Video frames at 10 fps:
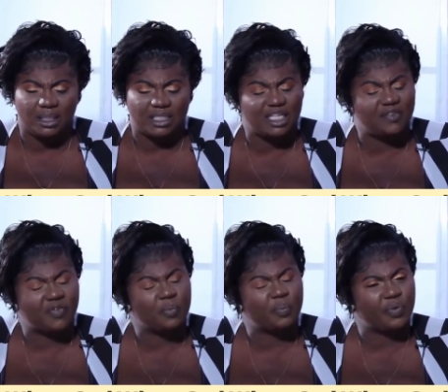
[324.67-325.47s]
it's a
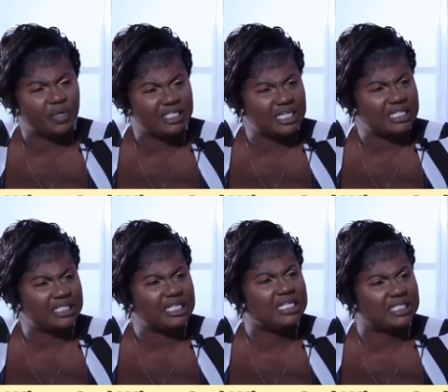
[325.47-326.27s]
different
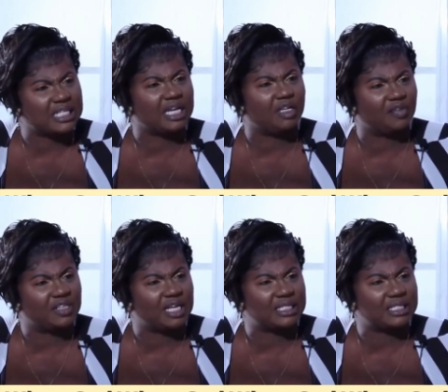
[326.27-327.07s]
presence inside
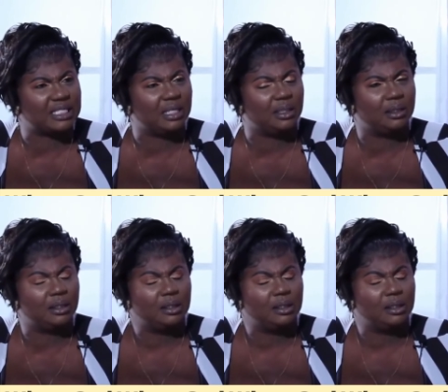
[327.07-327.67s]
of that cell.